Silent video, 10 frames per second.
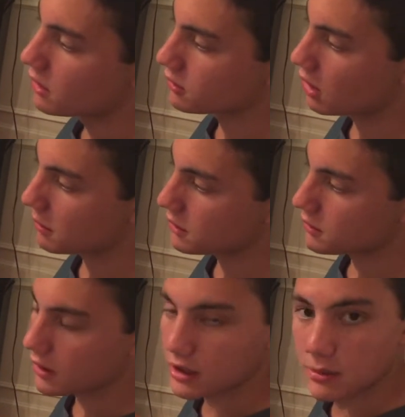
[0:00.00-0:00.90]
So I'm going
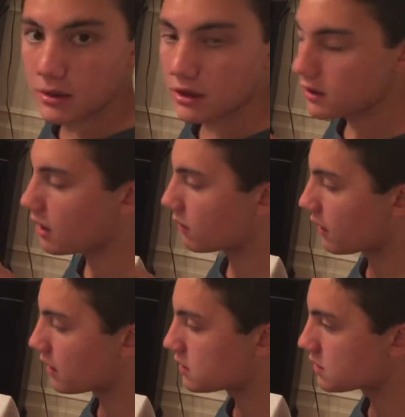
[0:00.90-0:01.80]
to try to keep it in that
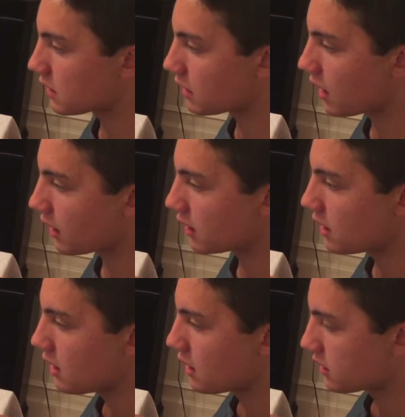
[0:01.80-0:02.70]
range and not